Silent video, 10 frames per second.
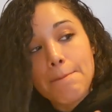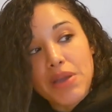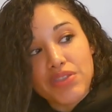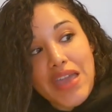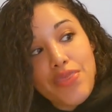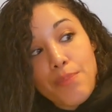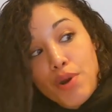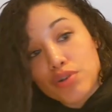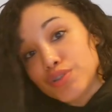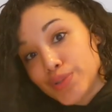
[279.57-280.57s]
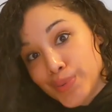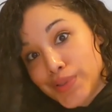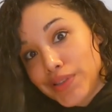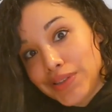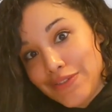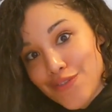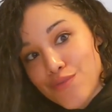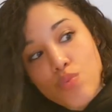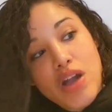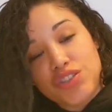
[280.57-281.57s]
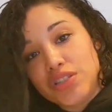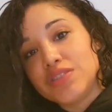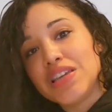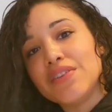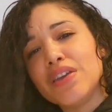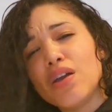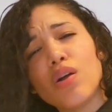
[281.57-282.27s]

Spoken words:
but then the person who's in the living room watching TV,